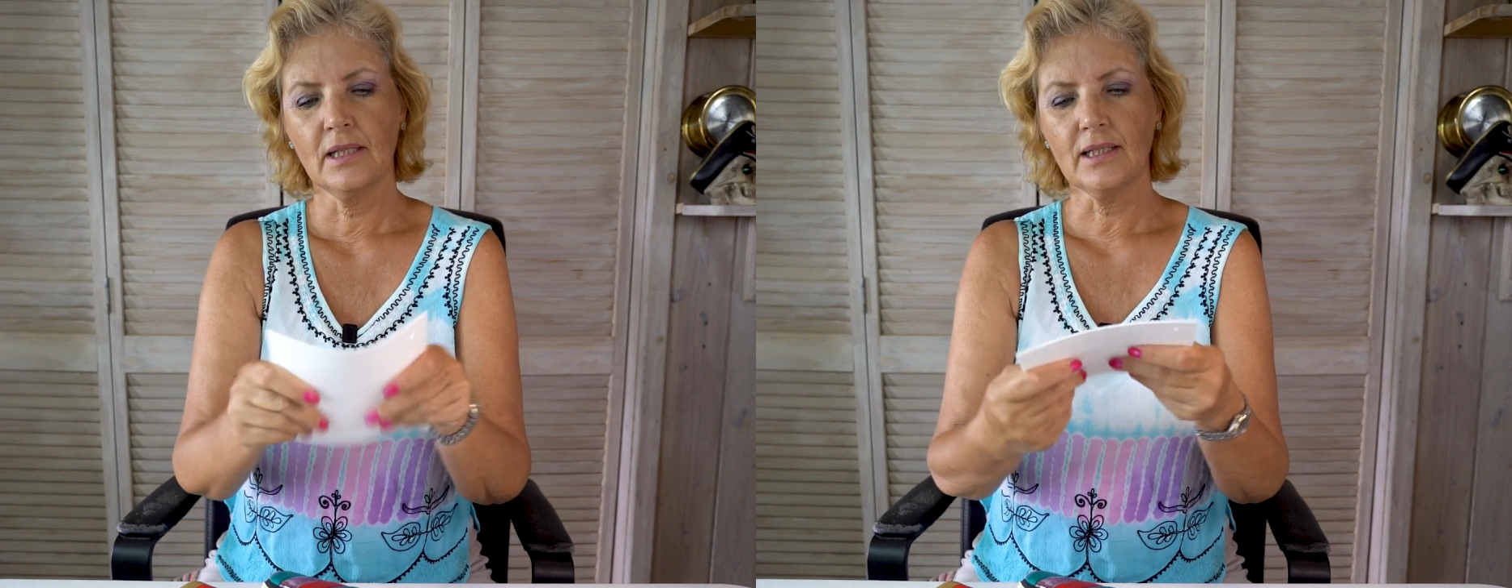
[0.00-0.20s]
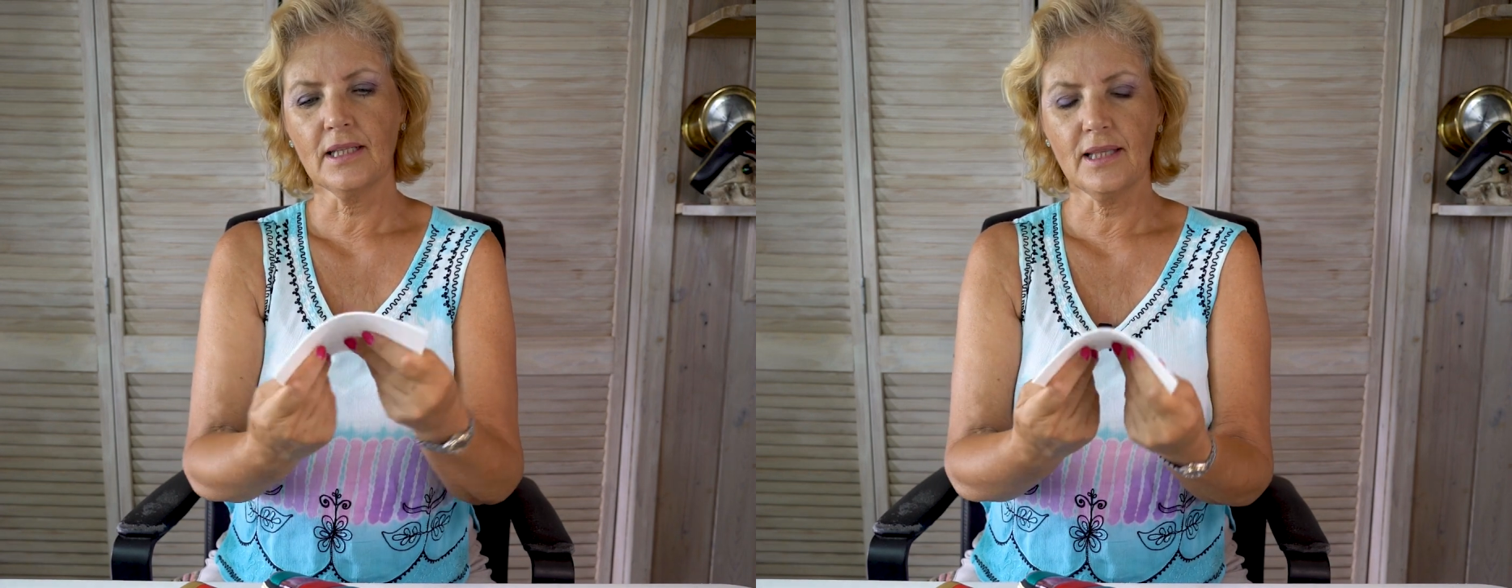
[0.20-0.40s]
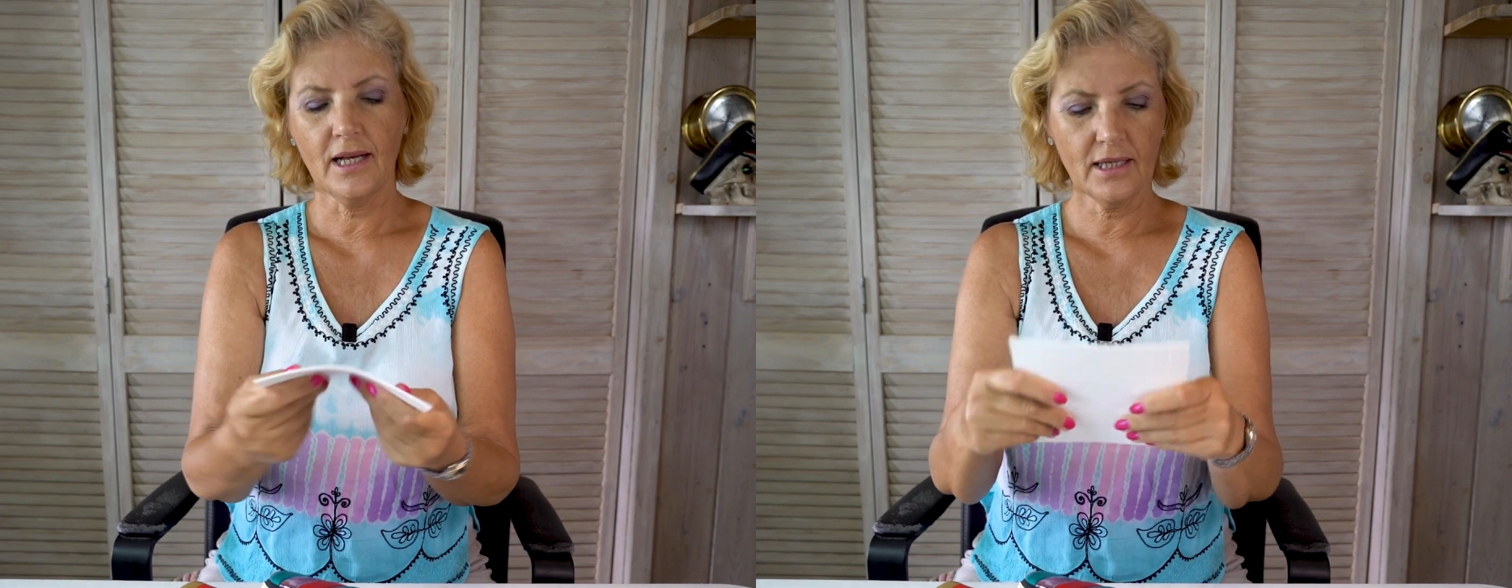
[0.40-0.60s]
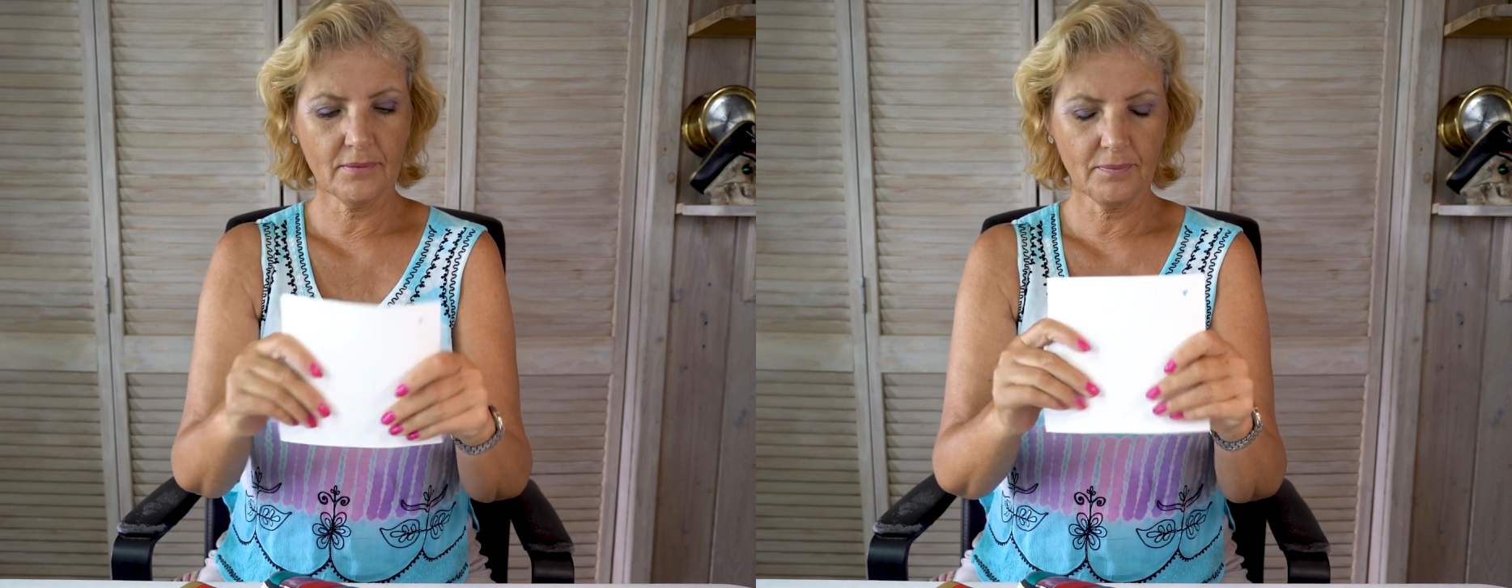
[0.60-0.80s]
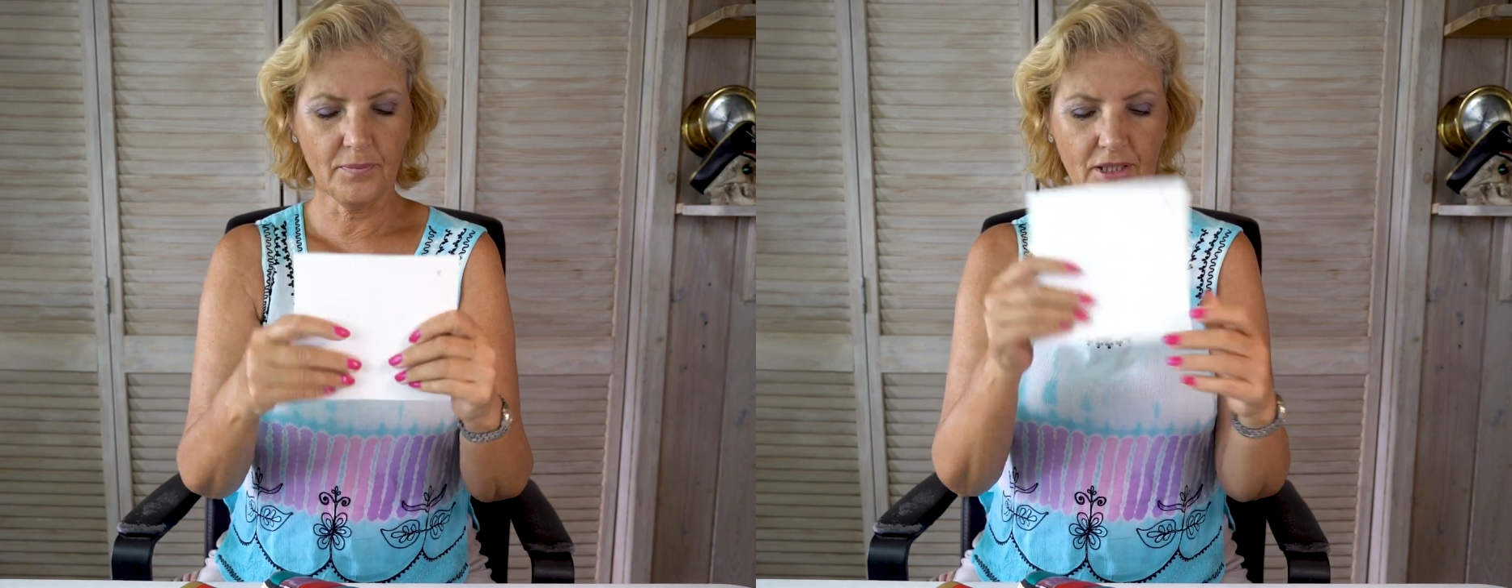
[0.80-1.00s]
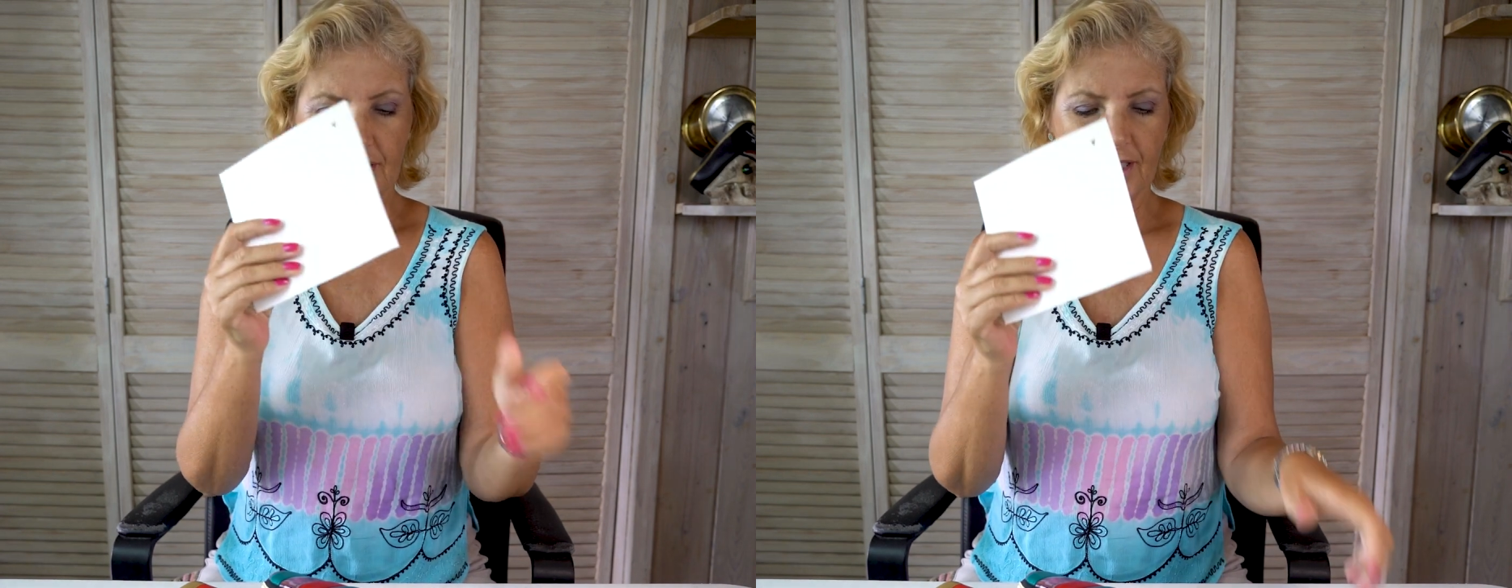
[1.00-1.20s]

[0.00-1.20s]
like that, but it